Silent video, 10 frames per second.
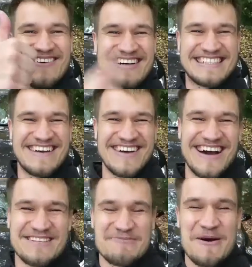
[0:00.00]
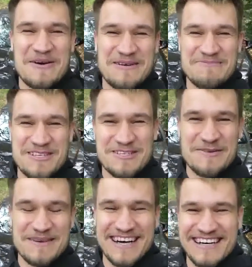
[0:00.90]
What's up guys, welcome to
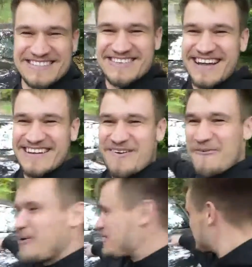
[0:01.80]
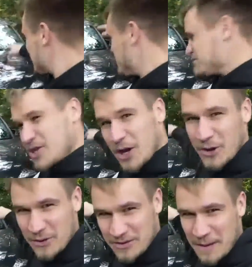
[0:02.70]
Supercars of London, welcome
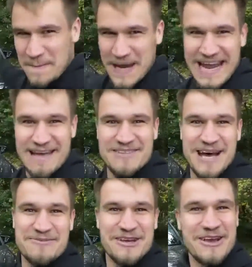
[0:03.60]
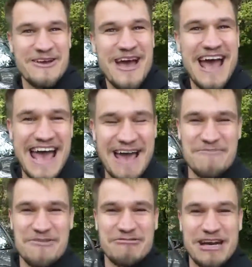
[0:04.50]
to the BMW
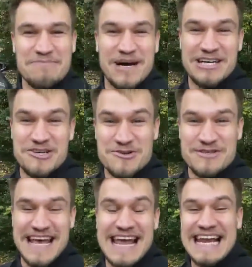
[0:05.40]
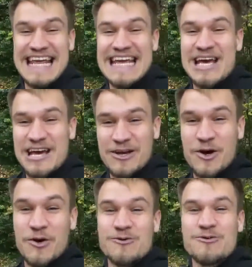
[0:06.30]
M3, my new daily
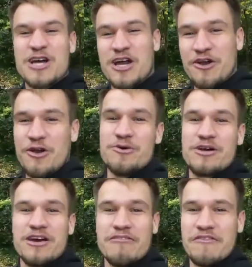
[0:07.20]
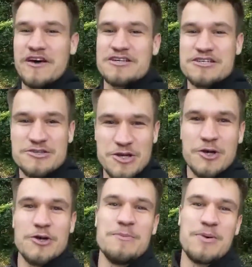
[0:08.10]
called Nuke version
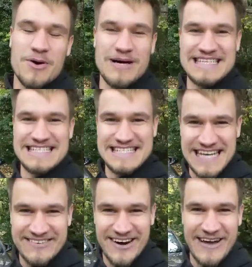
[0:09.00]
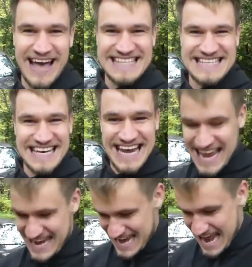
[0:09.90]
2.0, and
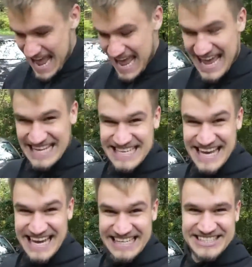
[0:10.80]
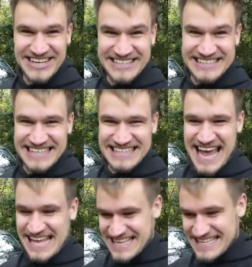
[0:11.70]
today is an exciting
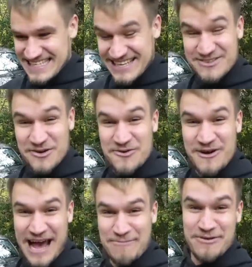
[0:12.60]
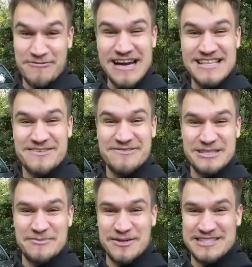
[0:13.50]
day. This has all happened
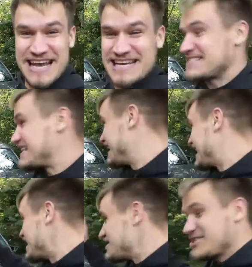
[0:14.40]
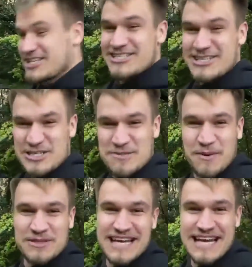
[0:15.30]
relatively spontaneously, just as
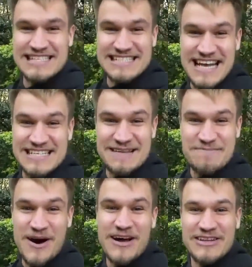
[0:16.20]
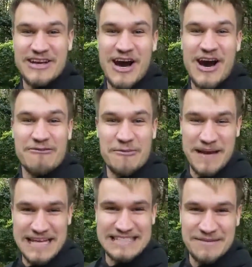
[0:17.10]
spontaneous as actually buying the car and
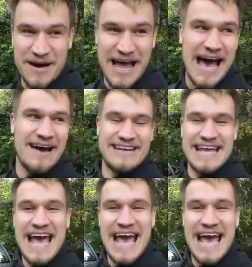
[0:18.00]
replacing my Audi